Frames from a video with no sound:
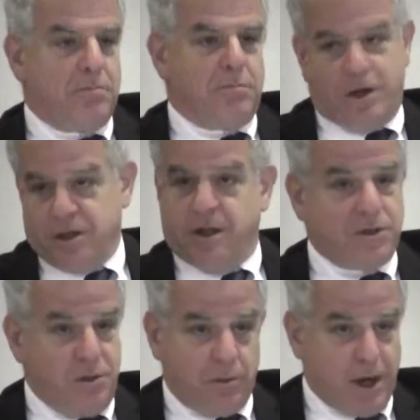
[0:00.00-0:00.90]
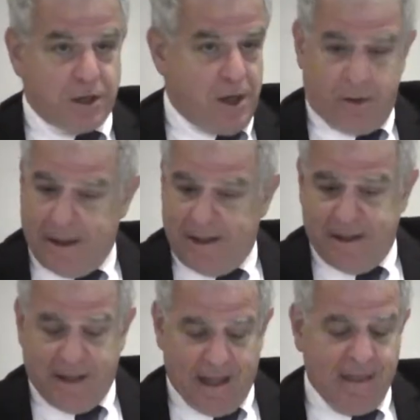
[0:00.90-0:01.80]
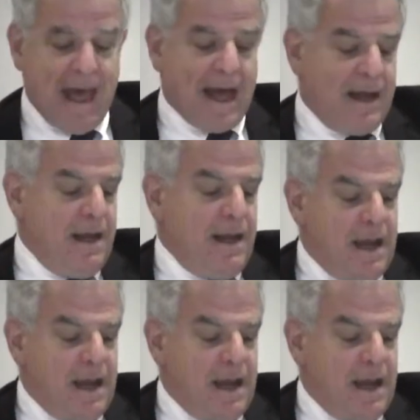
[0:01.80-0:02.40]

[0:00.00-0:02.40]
Russia to sue Russia or anything like that.